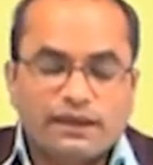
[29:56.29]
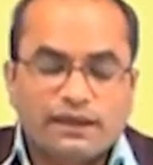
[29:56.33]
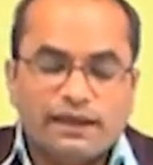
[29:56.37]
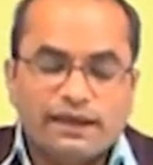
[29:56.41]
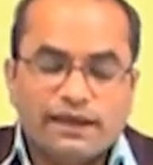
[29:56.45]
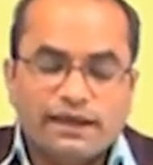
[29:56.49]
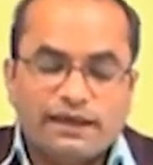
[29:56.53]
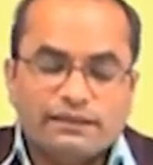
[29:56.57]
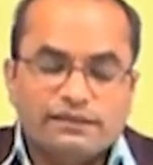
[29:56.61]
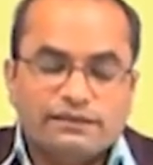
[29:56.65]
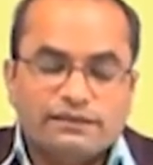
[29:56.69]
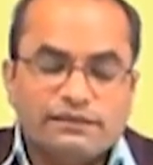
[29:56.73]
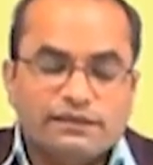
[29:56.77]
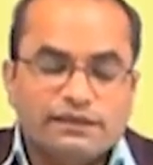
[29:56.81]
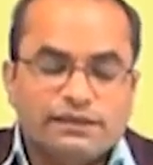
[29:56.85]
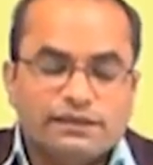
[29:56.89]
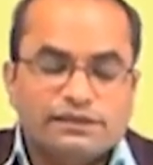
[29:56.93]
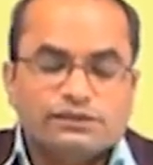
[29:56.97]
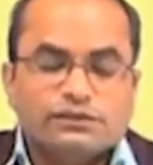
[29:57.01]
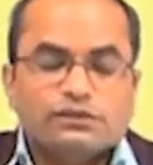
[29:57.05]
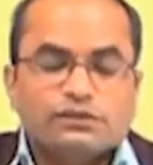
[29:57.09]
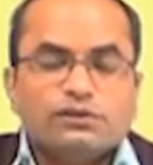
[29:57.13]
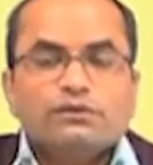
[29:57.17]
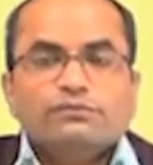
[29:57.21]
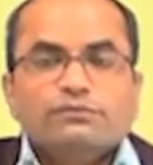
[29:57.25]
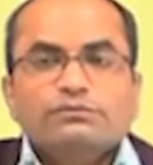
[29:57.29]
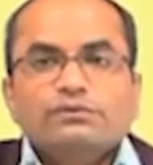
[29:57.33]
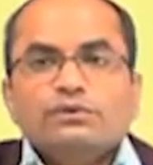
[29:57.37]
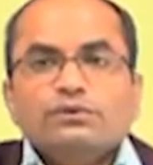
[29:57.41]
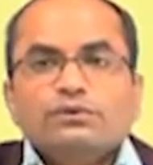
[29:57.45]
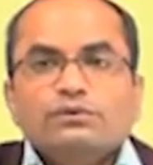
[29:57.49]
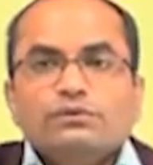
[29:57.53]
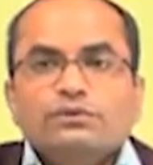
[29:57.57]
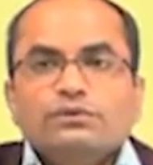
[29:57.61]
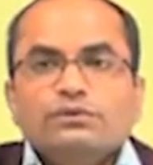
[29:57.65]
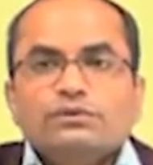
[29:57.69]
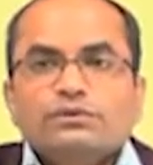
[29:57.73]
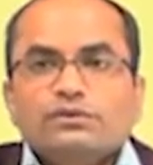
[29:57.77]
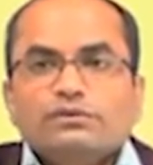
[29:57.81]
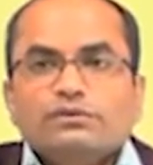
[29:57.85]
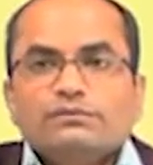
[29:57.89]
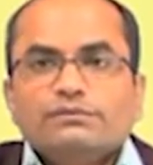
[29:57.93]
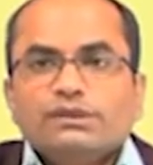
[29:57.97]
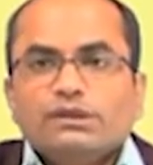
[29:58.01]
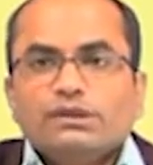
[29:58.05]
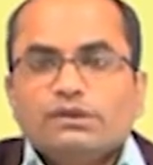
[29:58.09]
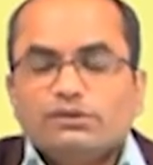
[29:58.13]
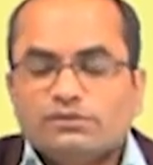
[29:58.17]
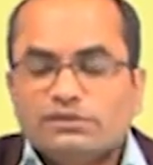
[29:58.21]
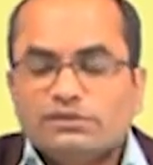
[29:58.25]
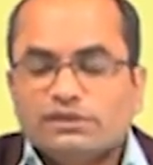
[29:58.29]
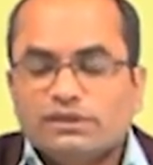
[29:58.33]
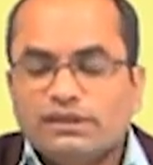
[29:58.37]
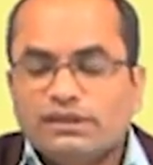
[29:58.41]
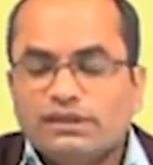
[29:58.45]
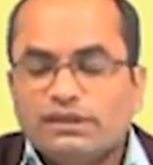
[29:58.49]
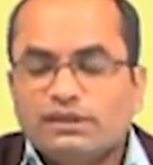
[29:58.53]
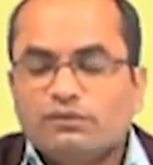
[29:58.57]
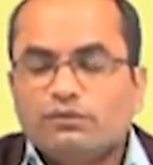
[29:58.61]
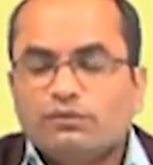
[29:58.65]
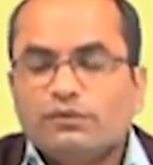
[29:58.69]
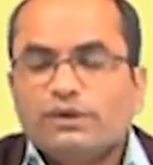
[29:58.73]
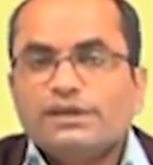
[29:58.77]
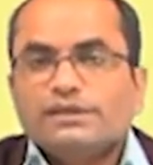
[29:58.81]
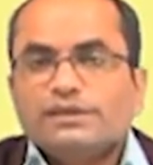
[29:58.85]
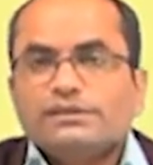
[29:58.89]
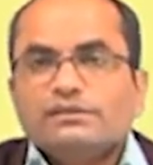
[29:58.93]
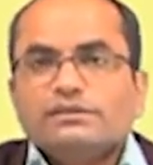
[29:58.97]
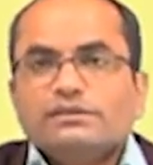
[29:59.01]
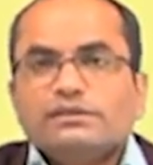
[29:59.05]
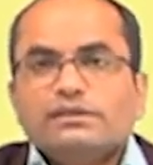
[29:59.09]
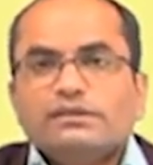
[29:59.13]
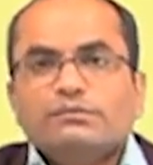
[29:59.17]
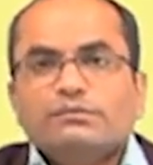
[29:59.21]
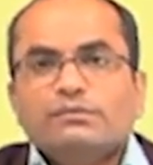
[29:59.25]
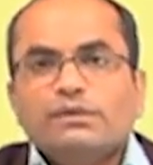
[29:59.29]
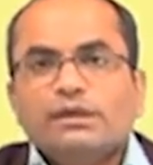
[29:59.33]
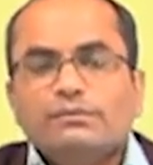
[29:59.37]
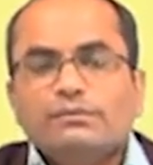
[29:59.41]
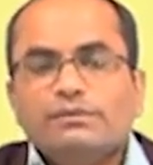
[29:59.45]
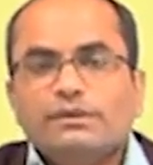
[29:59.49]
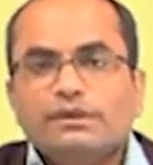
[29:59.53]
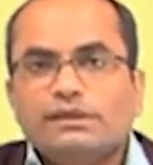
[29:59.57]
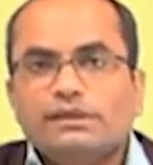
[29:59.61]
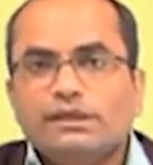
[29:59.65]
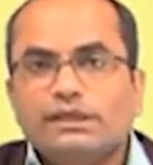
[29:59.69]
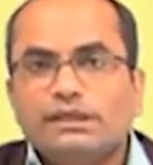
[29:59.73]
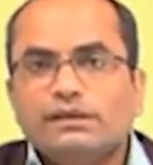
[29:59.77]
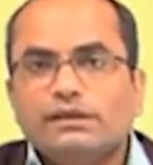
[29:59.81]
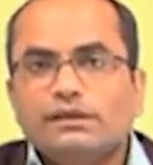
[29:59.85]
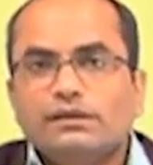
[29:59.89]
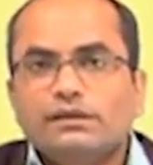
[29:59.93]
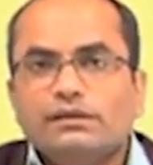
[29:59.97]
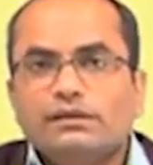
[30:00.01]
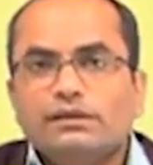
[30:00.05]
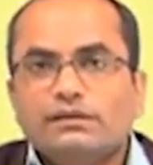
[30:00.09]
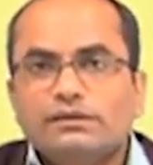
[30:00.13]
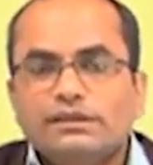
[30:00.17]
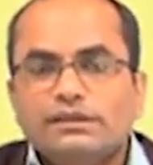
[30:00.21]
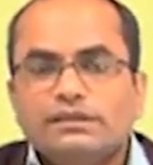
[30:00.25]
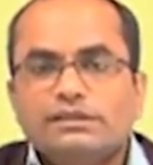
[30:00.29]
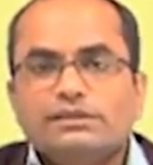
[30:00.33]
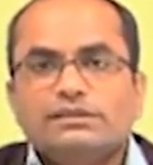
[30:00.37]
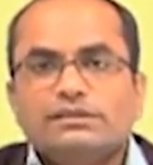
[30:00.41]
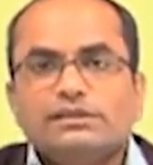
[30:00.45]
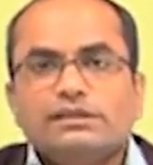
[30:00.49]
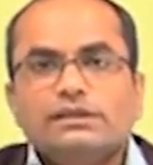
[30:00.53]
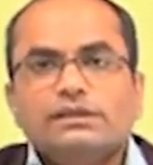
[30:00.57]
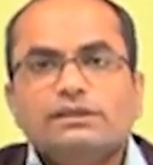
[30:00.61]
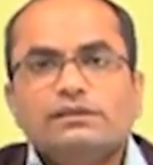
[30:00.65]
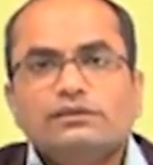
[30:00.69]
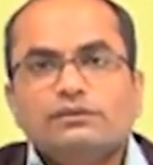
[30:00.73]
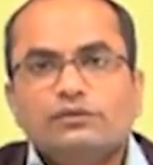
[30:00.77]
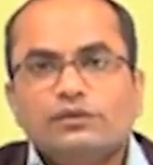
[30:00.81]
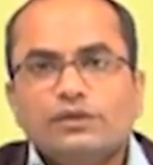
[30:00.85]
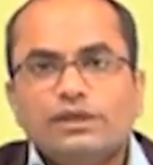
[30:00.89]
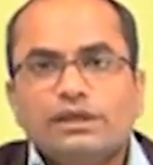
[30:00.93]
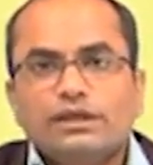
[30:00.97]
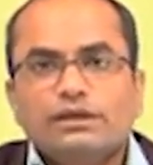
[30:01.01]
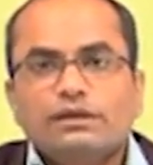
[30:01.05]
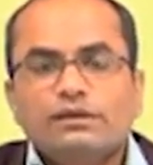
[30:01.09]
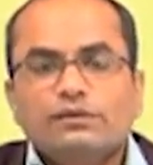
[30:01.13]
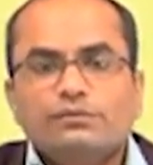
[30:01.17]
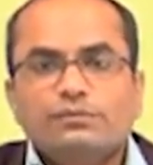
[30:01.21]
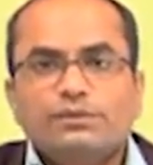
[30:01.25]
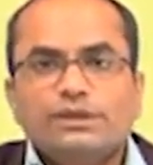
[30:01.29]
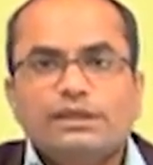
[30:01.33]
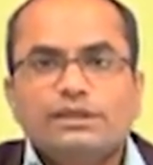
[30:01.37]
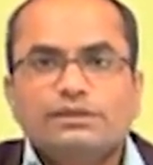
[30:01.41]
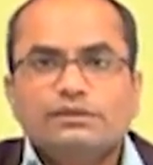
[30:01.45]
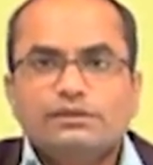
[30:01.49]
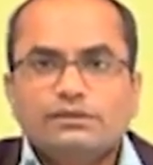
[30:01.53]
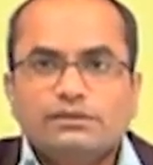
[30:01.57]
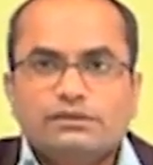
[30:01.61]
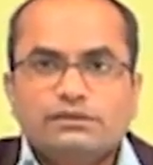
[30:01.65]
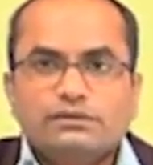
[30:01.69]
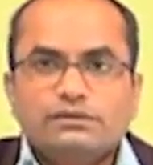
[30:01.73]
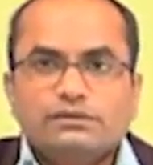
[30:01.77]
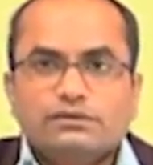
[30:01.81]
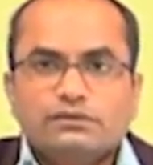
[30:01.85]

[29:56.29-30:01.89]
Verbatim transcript: and the nature of the roots of the auxiliary equation it may be real, distinct, real repeated,